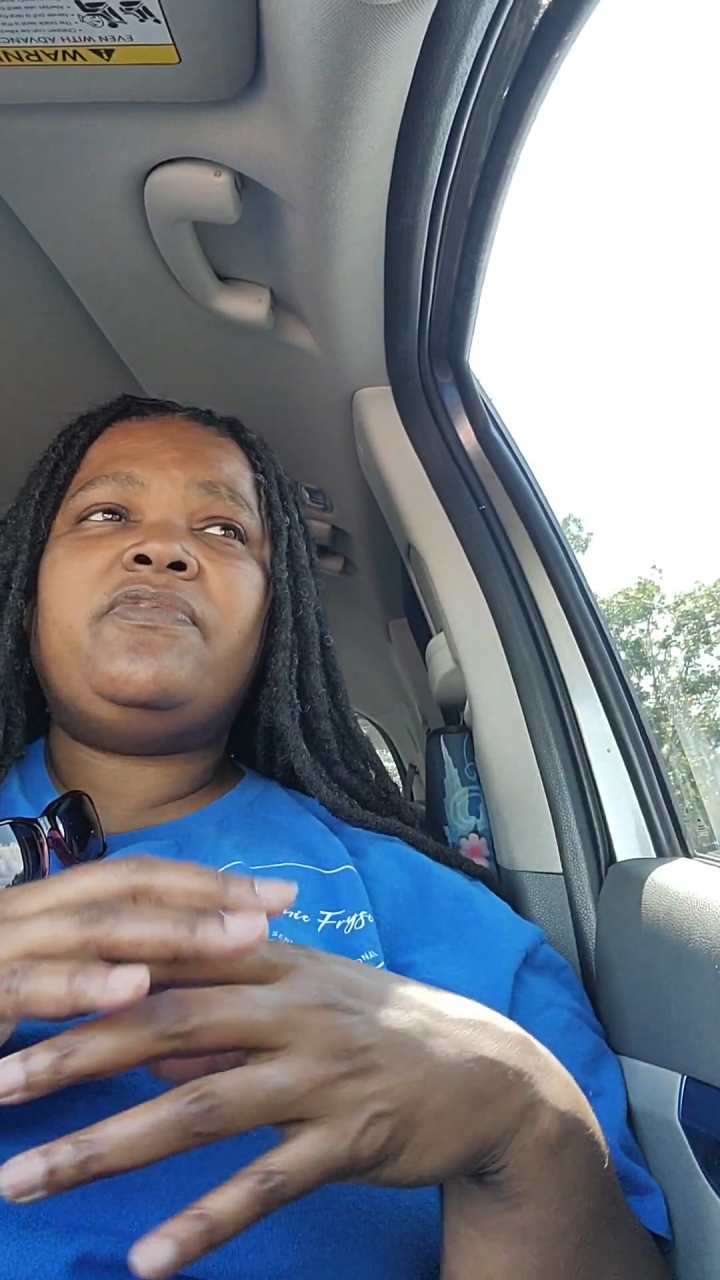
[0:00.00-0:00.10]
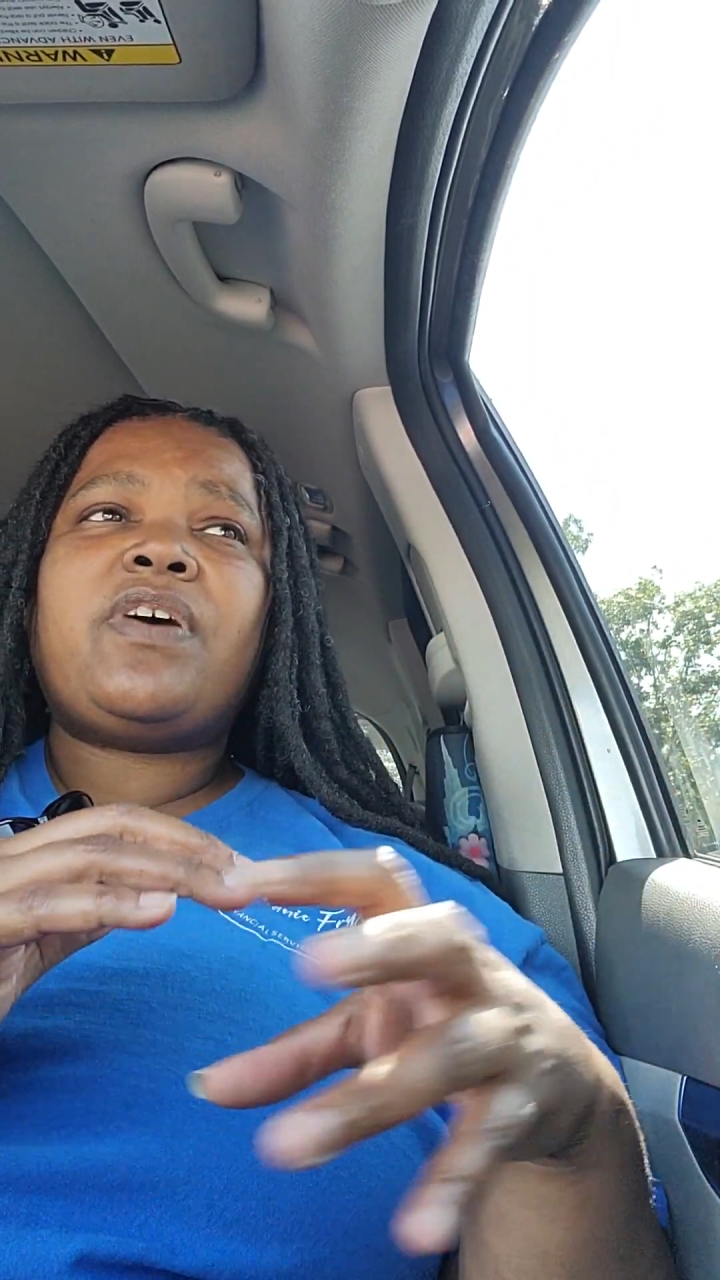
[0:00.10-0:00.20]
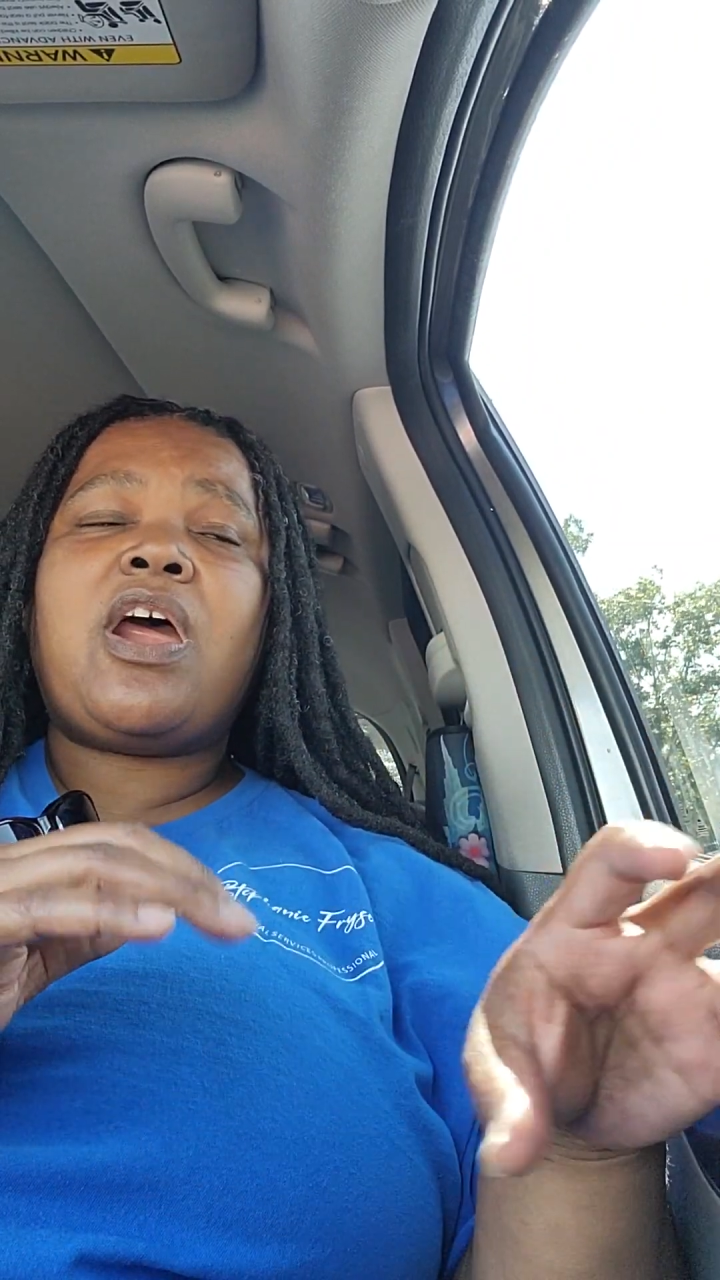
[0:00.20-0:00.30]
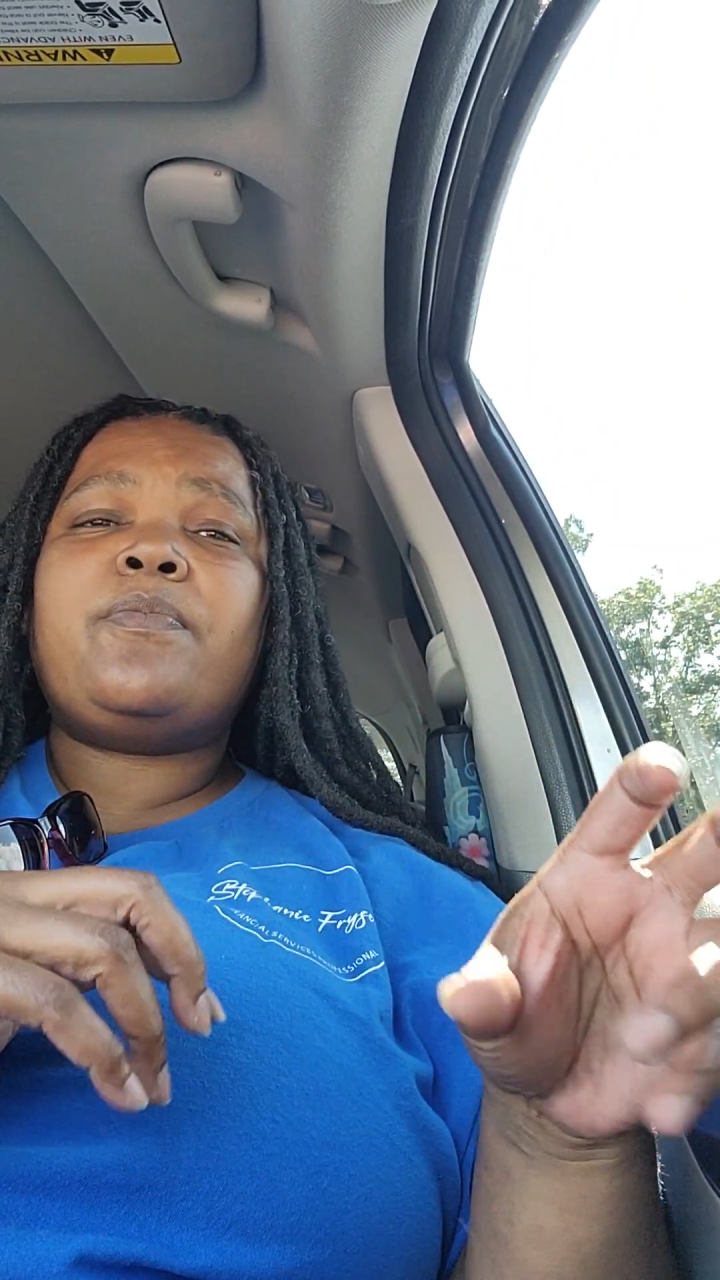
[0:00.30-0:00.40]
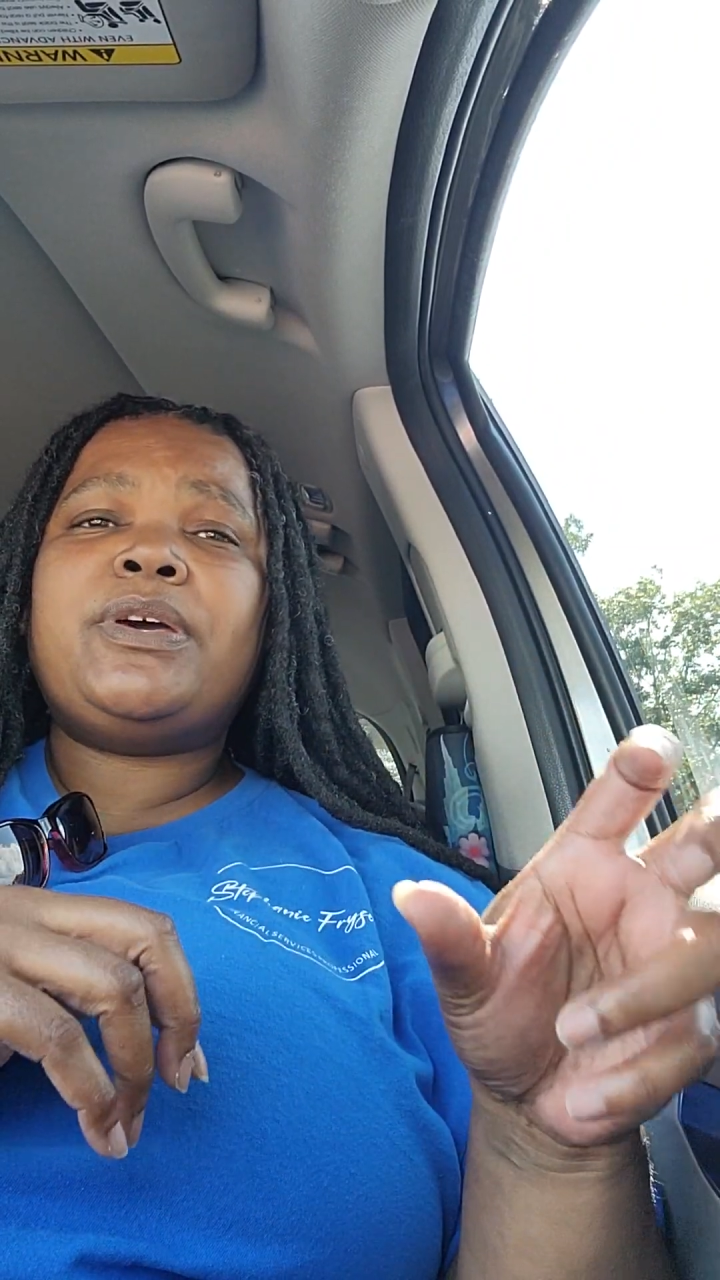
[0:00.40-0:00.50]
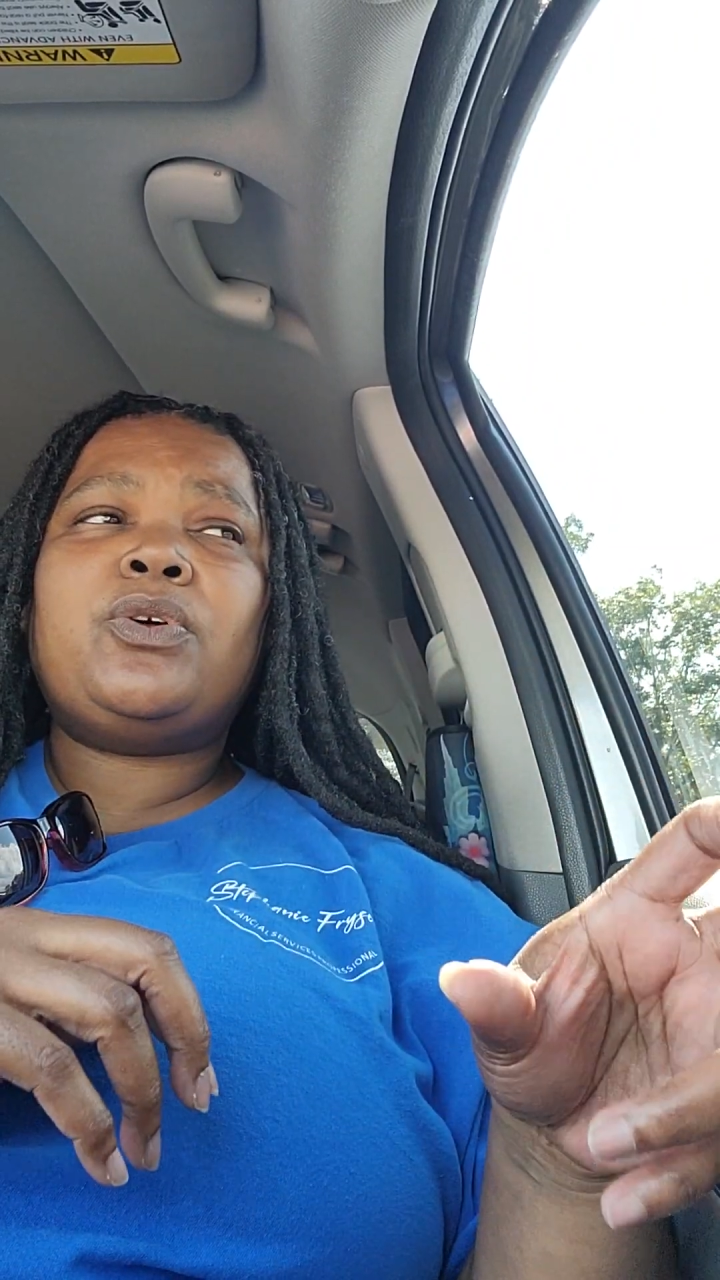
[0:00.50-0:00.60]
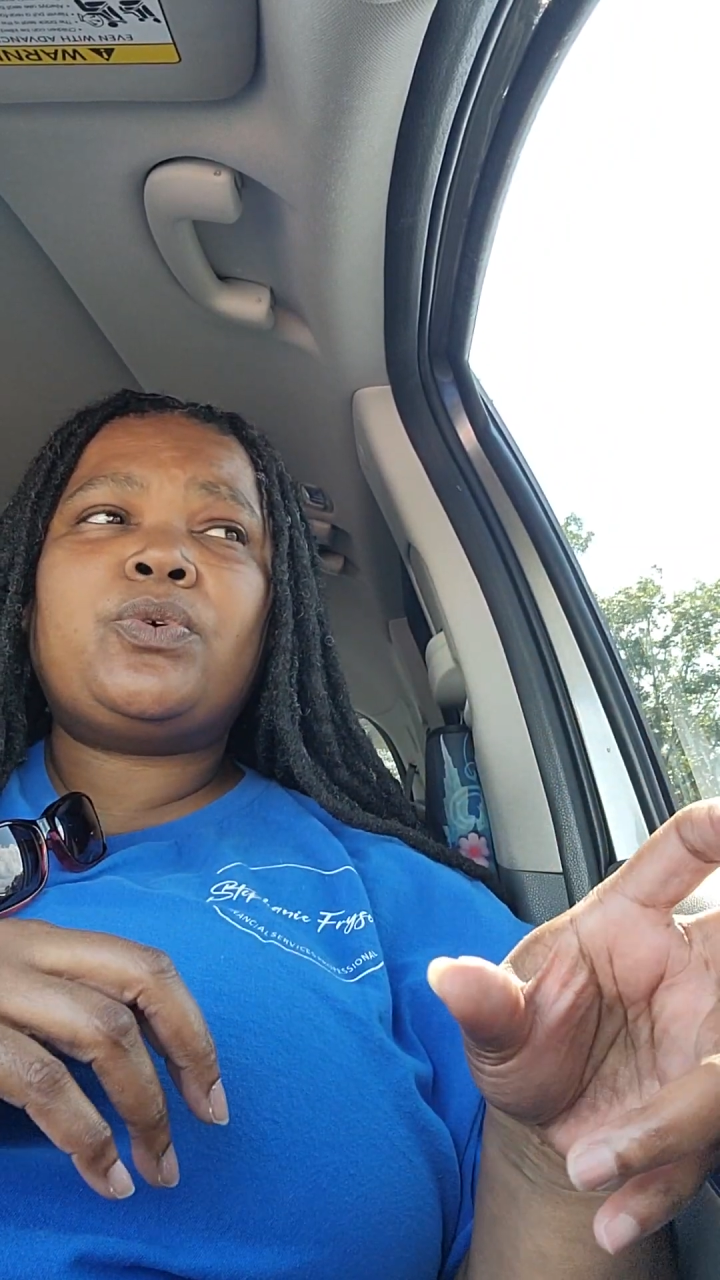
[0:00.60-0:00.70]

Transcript: environmental